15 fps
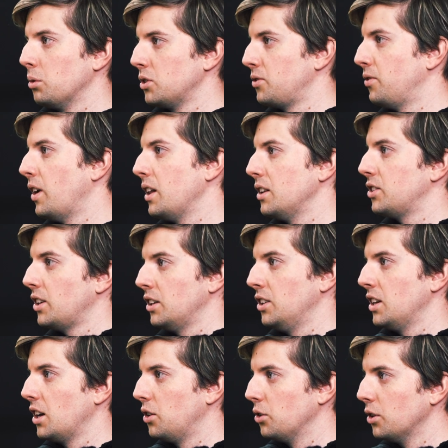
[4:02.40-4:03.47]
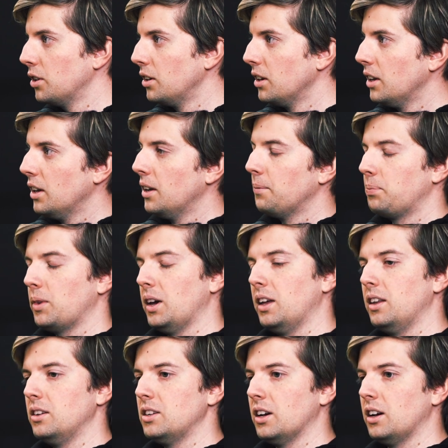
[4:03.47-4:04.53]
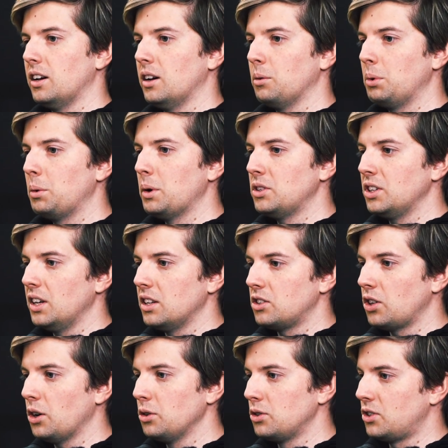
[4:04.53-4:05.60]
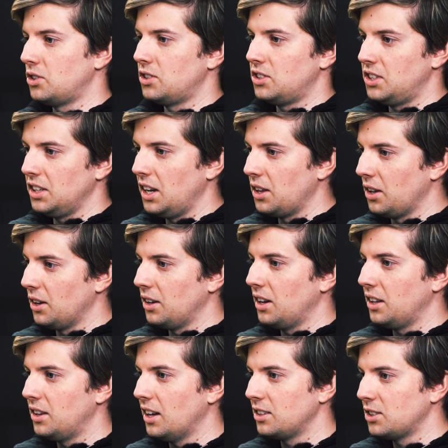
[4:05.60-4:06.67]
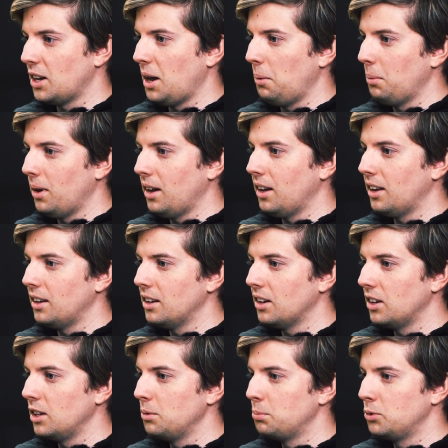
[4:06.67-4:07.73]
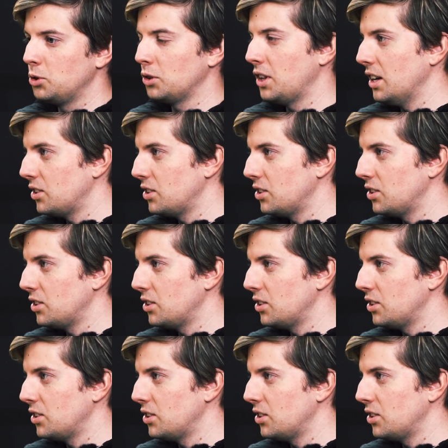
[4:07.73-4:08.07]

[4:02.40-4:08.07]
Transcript: was finally starting to get good. And we went to get toast together at that time, and you took the